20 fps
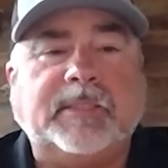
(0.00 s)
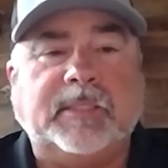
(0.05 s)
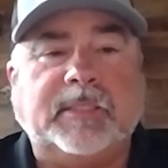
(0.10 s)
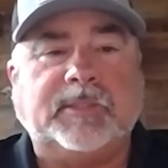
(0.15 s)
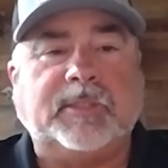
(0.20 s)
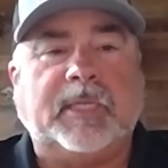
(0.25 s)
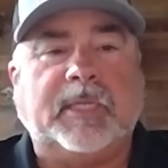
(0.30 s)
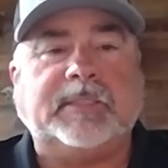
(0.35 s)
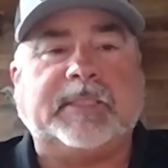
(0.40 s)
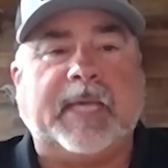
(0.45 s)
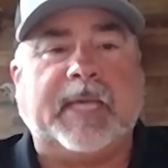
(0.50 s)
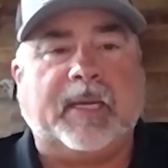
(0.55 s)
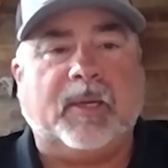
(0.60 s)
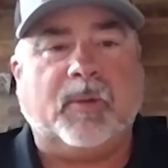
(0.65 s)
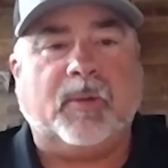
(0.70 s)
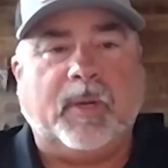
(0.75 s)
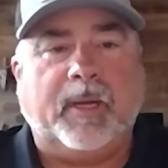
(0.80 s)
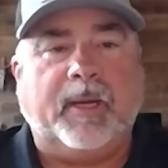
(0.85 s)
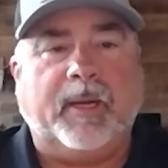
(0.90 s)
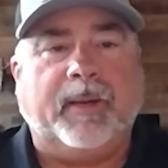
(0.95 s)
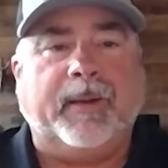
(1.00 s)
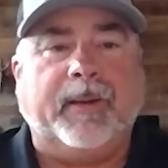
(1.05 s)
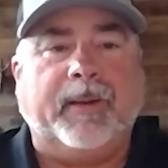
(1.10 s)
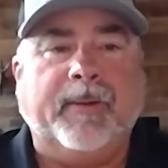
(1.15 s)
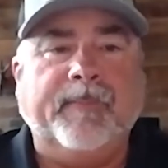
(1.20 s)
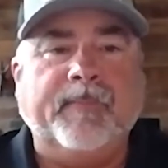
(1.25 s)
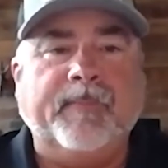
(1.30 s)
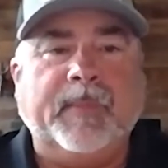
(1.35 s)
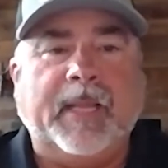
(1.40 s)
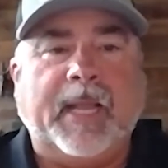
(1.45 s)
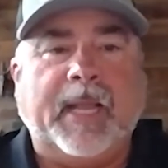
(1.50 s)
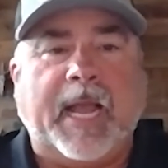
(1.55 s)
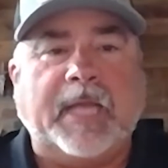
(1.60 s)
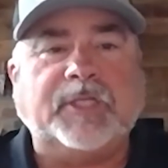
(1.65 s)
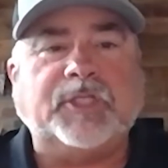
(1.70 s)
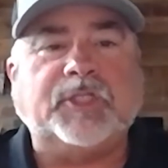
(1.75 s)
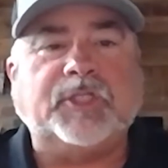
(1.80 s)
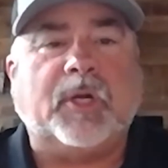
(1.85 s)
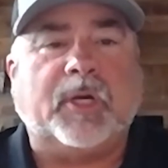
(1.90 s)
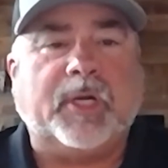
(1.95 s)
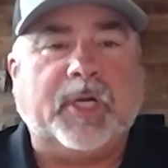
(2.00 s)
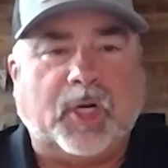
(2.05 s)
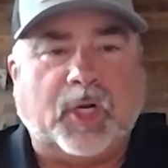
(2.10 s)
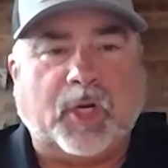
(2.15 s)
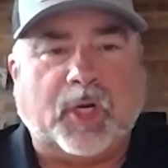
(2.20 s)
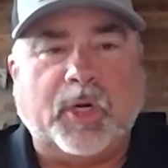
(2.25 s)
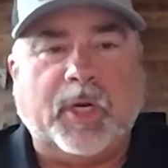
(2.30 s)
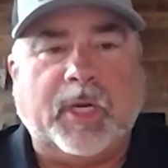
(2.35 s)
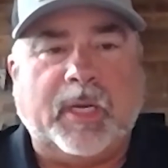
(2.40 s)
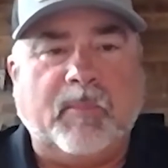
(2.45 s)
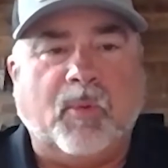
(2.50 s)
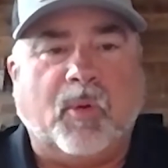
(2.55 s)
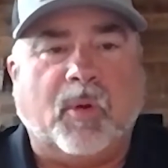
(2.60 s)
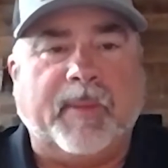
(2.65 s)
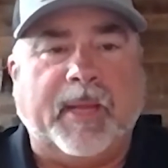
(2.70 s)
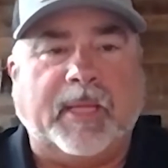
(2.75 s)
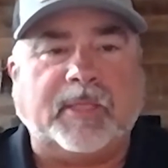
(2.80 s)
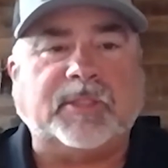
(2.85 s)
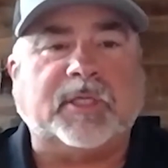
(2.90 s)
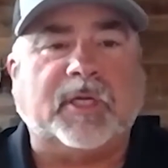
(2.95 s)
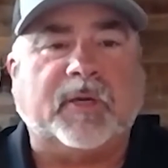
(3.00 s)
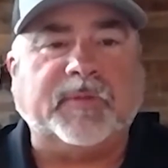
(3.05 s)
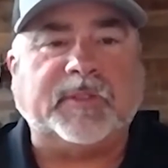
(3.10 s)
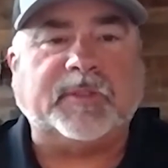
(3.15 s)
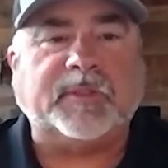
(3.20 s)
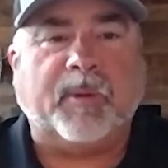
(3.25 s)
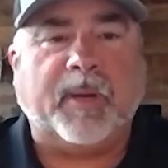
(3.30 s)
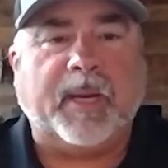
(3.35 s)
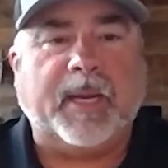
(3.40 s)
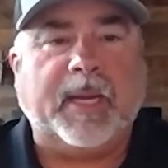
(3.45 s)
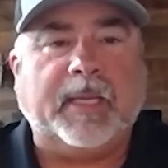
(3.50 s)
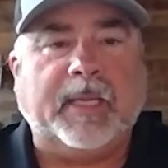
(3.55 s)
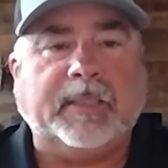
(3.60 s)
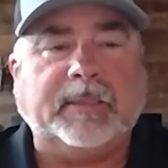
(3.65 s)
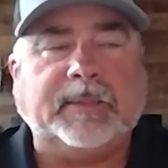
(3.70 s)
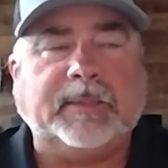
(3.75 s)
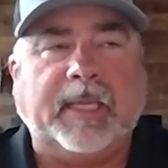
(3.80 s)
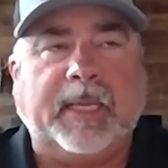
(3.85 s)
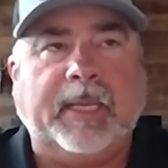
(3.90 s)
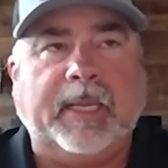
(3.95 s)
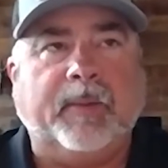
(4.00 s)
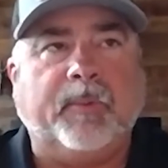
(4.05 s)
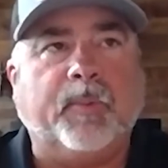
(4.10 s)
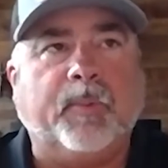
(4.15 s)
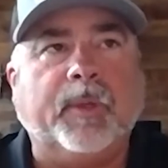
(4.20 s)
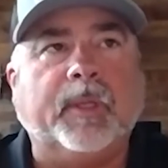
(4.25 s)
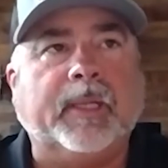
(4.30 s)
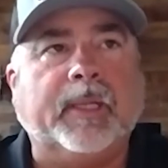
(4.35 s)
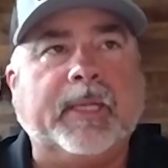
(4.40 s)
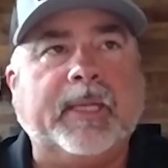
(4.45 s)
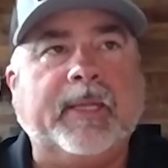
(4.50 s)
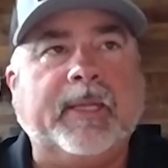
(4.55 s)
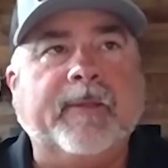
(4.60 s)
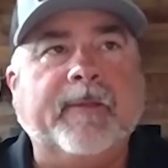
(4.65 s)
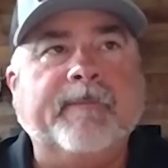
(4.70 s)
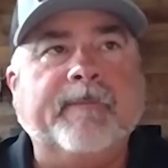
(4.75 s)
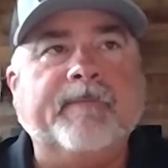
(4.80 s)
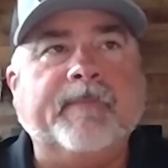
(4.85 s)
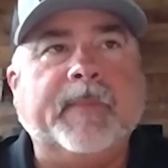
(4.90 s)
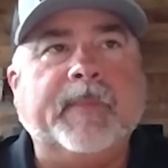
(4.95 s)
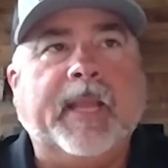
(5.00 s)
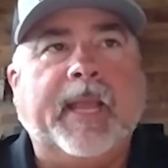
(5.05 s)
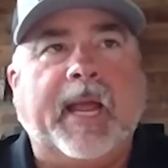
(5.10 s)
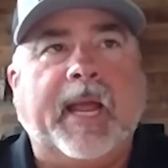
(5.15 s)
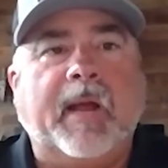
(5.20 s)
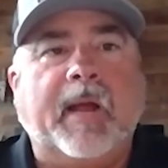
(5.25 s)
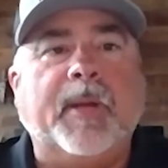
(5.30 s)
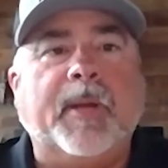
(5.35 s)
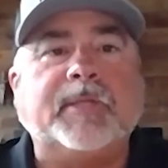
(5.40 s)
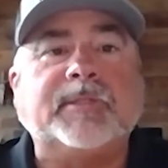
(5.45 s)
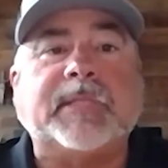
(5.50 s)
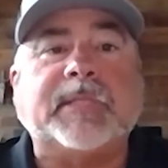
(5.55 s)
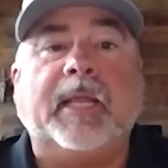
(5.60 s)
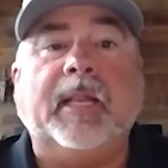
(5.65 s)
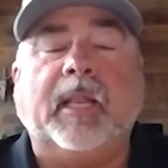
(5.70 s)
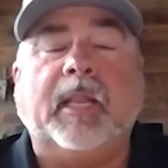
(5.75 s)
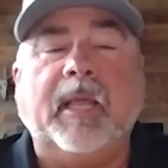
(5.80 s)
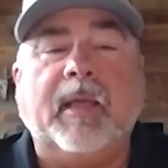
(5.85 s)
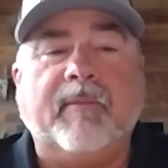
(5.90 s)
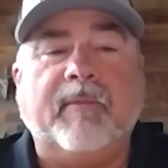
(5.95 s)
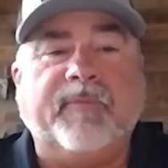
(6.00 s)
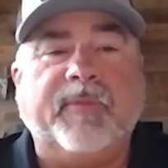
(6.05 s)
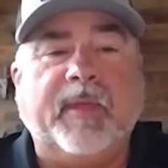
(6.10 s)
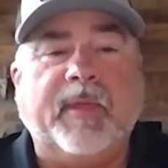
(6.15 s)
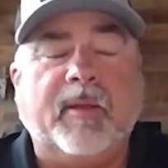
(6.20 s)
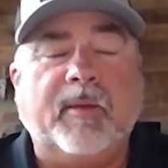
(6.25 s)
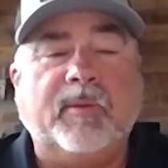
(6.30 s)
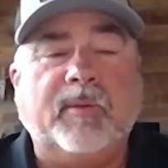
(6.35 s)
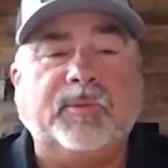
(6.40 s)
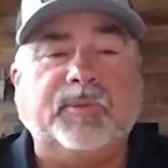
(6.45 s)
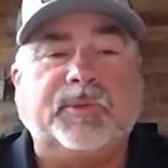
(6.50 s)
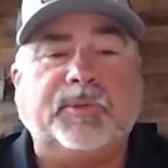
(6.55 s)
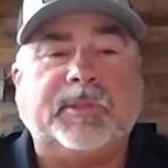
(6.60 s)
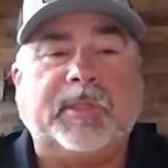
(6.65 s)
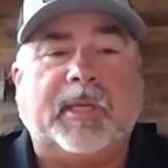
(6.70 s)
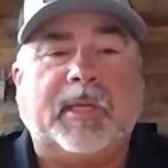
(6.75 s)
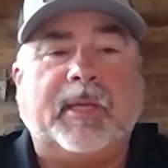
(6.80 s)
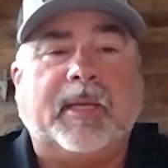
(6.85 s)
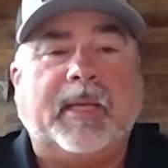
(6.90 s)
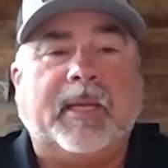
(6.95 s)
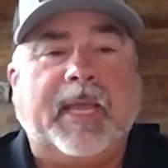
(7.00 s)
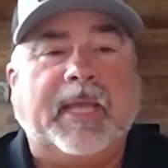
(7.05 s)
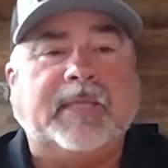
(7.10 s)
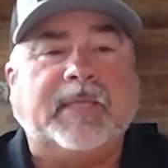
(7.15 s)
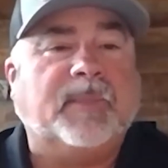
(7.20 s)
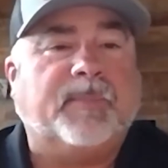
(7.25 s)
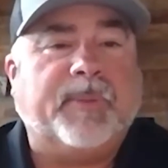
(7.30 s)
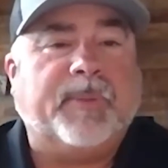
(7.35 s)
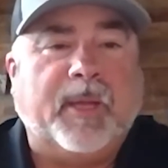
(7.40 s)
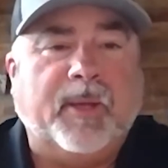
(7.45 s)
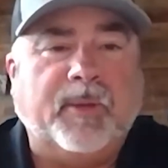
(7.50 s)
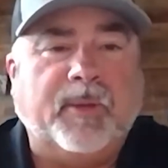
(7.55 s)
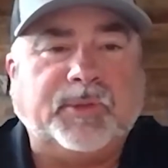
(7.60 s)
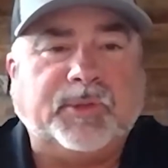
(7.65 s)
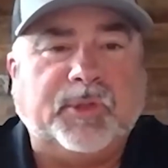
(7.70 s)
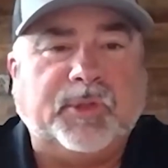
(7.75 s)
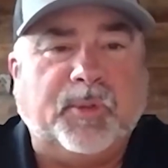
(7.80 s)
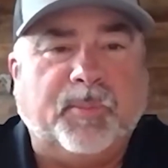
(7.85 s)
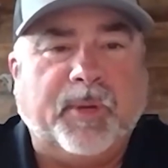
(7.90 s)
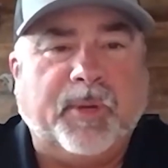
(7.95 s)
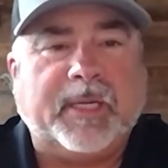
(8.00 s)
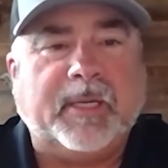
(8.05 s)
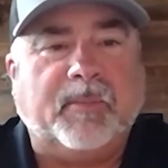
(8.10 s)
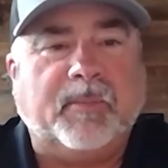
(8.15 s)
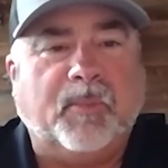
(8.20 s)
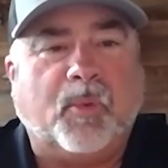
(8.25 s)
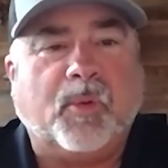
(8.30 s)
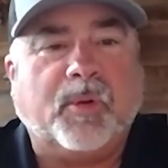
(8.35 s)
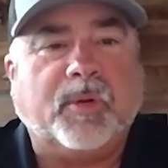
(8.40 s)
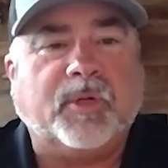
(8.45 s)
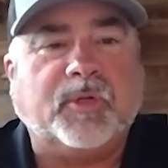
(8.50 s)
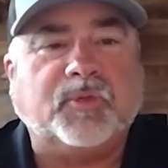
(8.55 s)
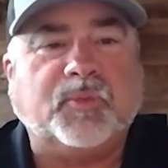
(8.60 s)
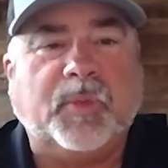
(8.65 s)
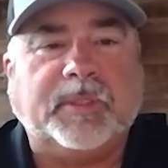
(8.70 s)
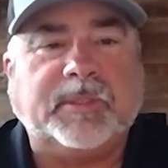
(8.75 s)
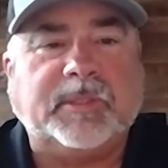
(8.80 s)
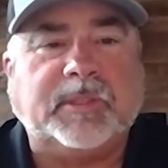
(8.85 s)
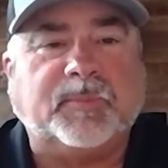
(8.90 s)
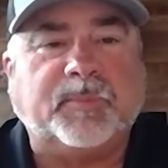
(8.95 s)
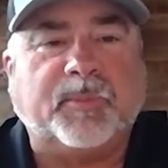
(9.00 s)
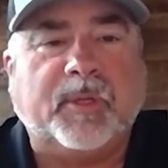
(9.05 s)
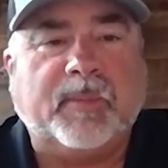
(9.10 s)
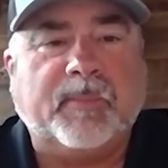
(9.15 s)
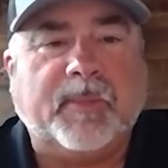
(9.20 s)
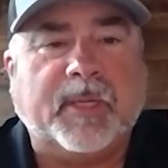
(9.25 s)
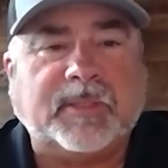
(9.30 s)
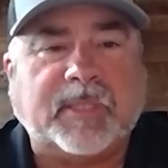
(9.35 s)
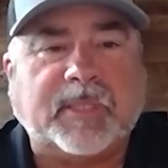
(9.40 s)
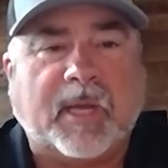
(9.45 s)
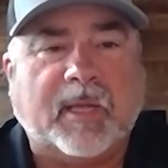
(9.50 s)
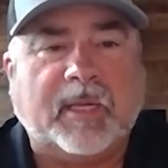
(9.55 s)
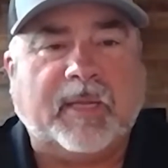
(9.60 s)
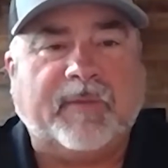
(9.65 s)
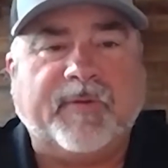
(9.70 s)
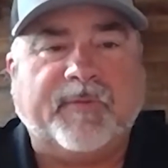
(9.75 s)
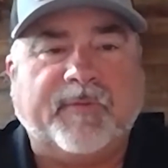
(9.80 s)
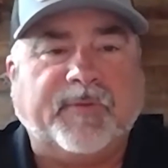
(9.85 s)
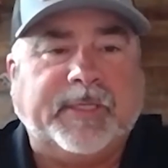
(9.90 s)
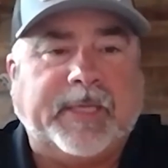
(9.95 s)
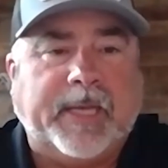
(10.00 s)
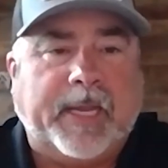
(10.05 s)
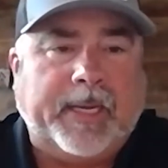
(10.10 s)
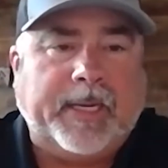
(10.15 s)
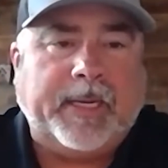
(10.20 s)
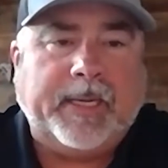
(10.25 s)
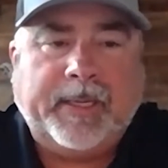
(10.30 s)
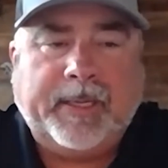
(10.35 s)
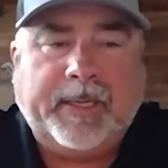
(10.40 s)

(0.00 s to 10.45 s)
And so that's kind of where I started learning more about service brands and really how much I love those as opposed to brick and mortars, which is pretty much all I've ever done.